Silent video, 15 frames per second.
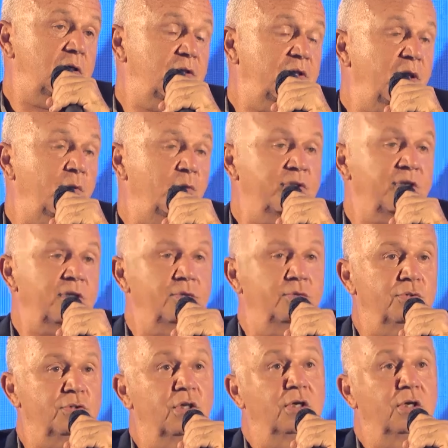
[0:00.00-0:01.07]
thing I will tell you
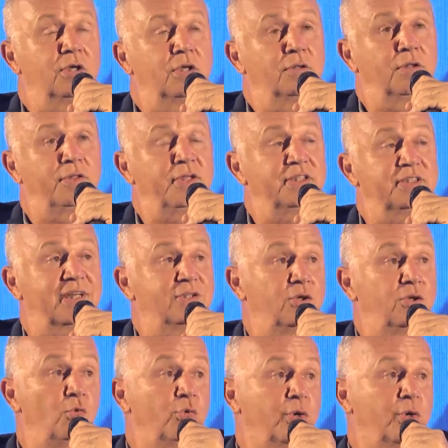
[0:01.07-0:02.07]
is, the things I don't